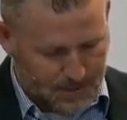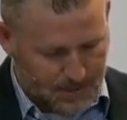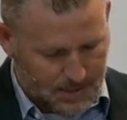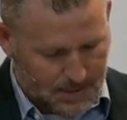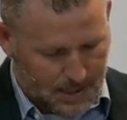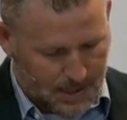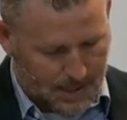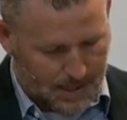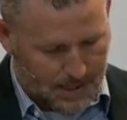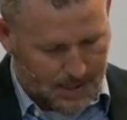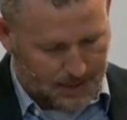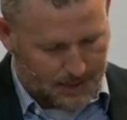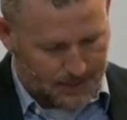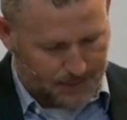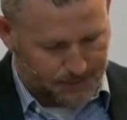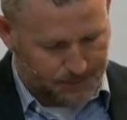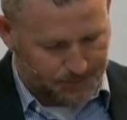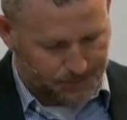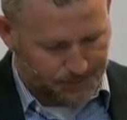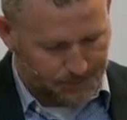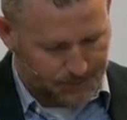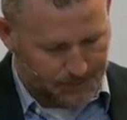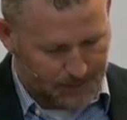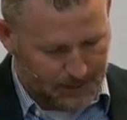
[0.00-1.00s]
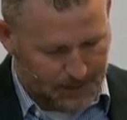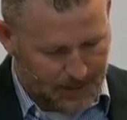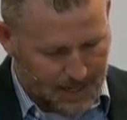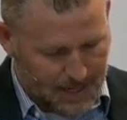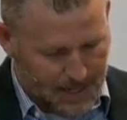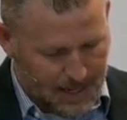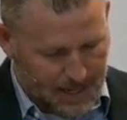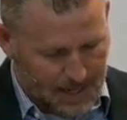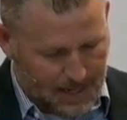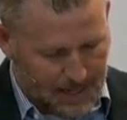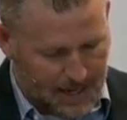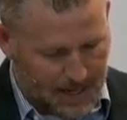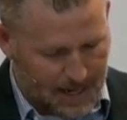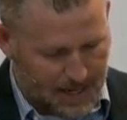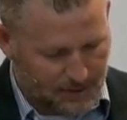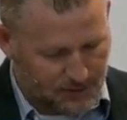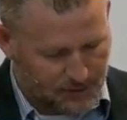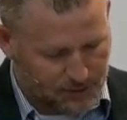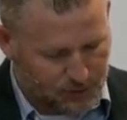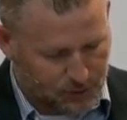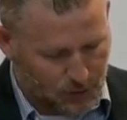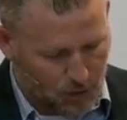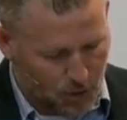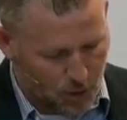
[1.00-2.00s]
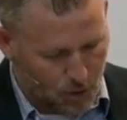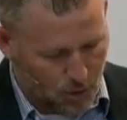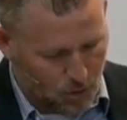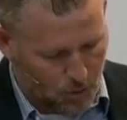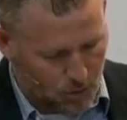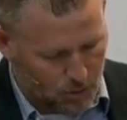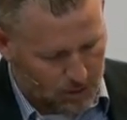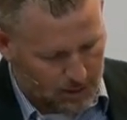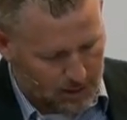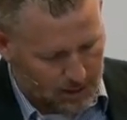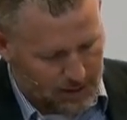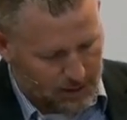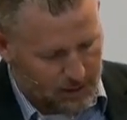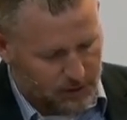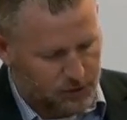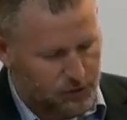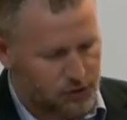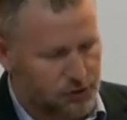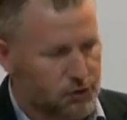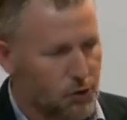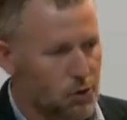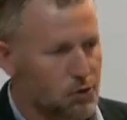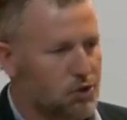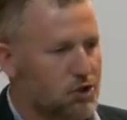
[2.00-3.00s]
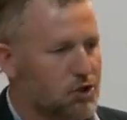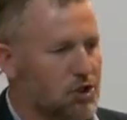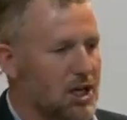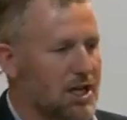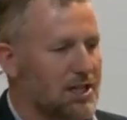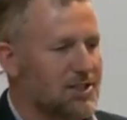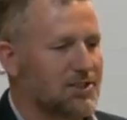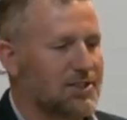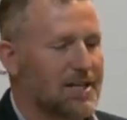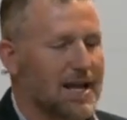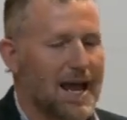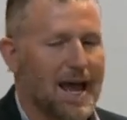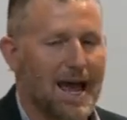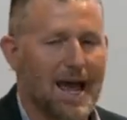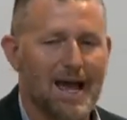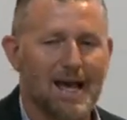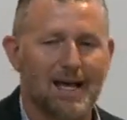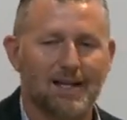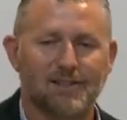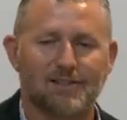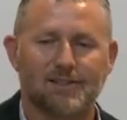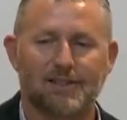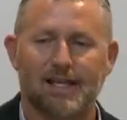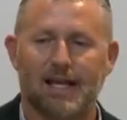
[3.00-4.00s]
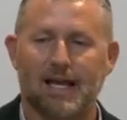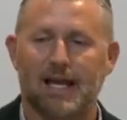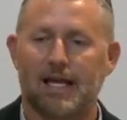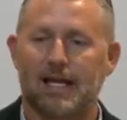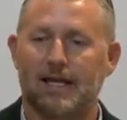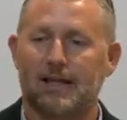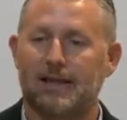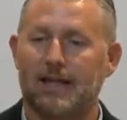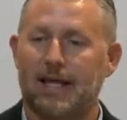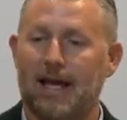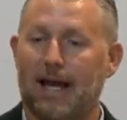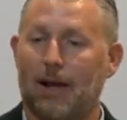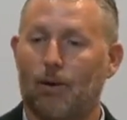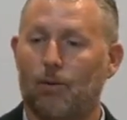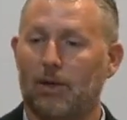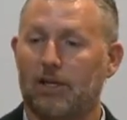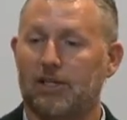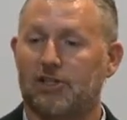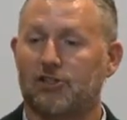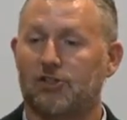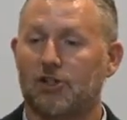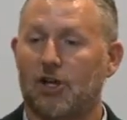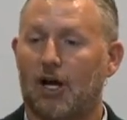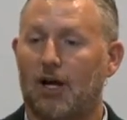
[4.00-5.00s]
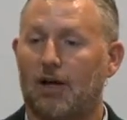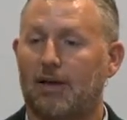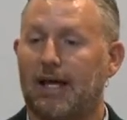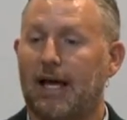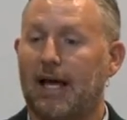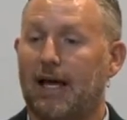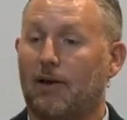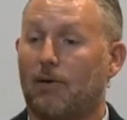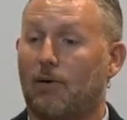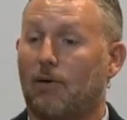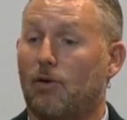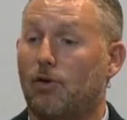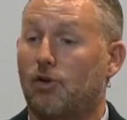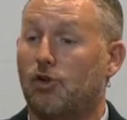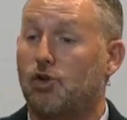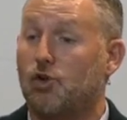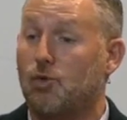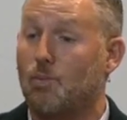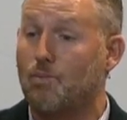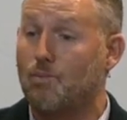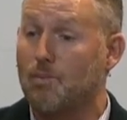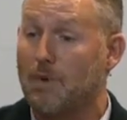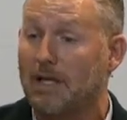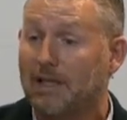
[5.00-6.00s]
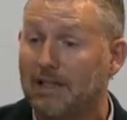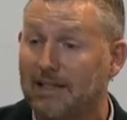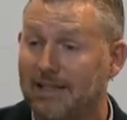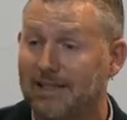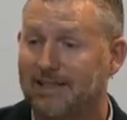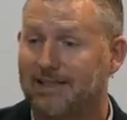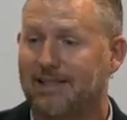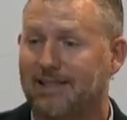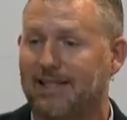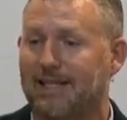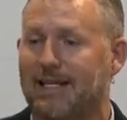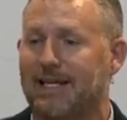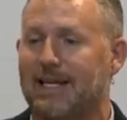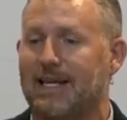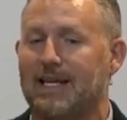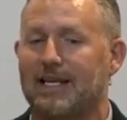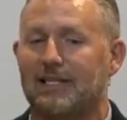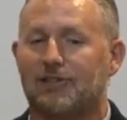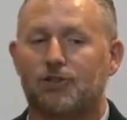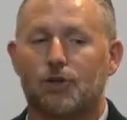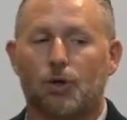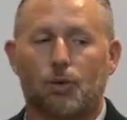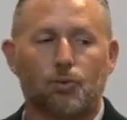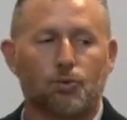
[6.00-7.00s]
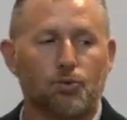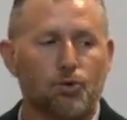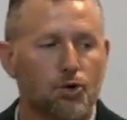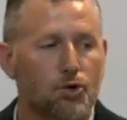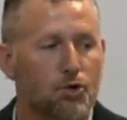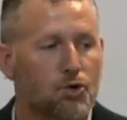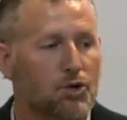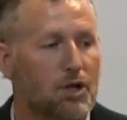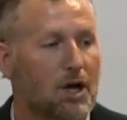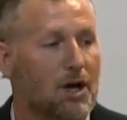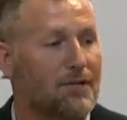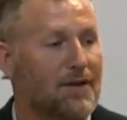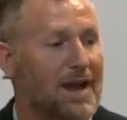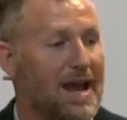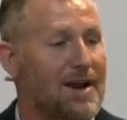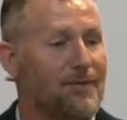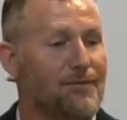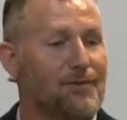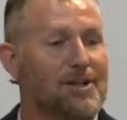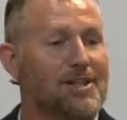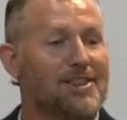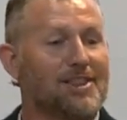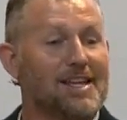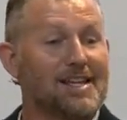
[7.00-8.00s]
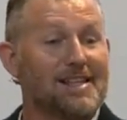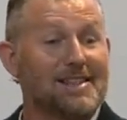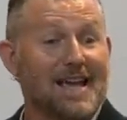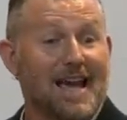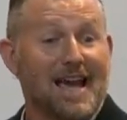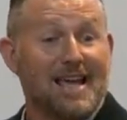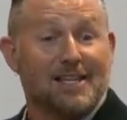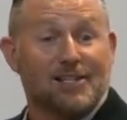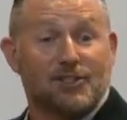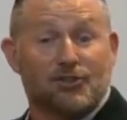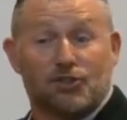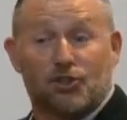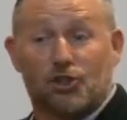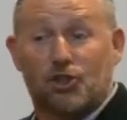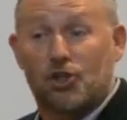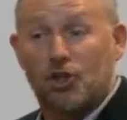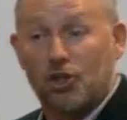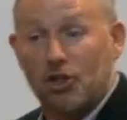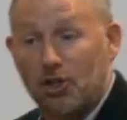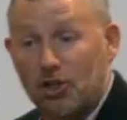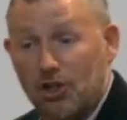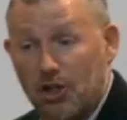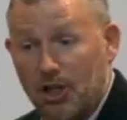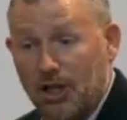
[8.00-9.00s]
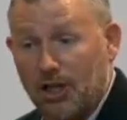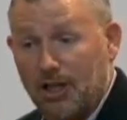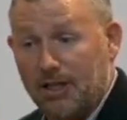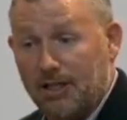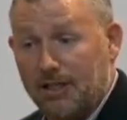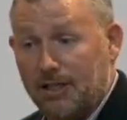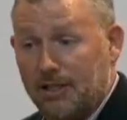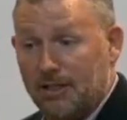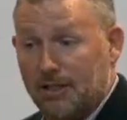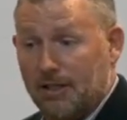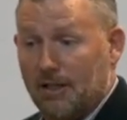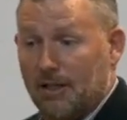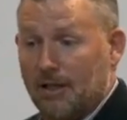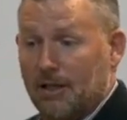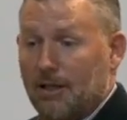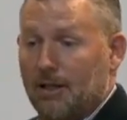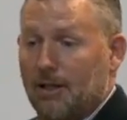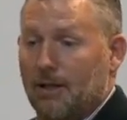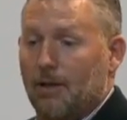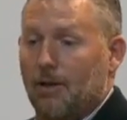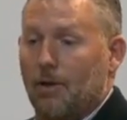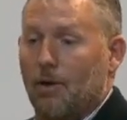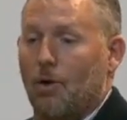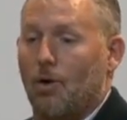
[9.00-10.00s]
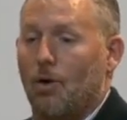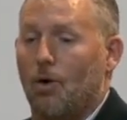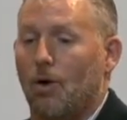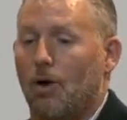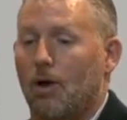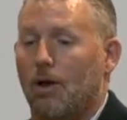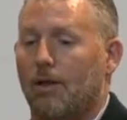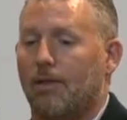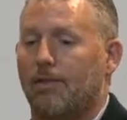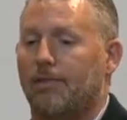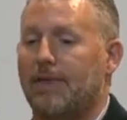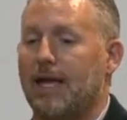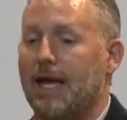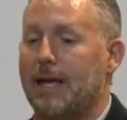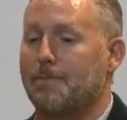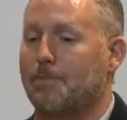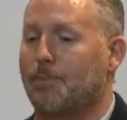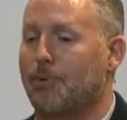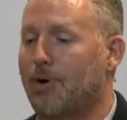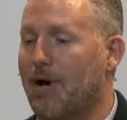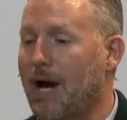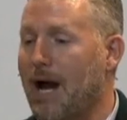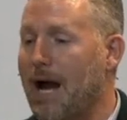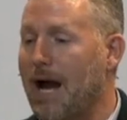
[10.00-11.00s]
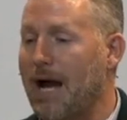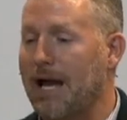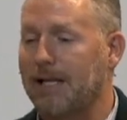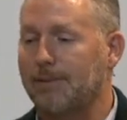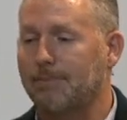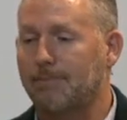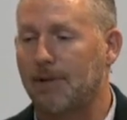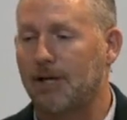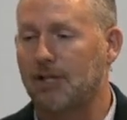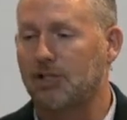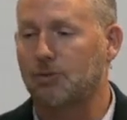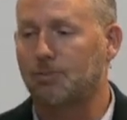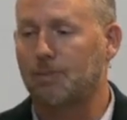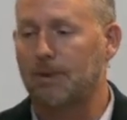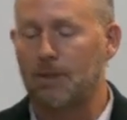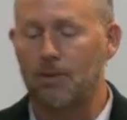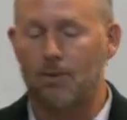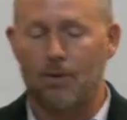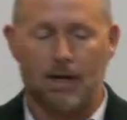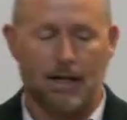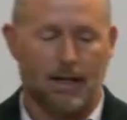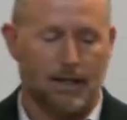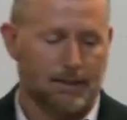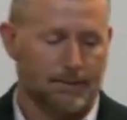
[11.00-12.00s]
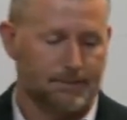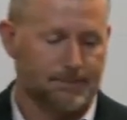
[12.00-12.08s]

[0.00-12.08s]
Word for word: Um, and so, so just as then that we saw that humility is the root of everything that is good then pride must be what?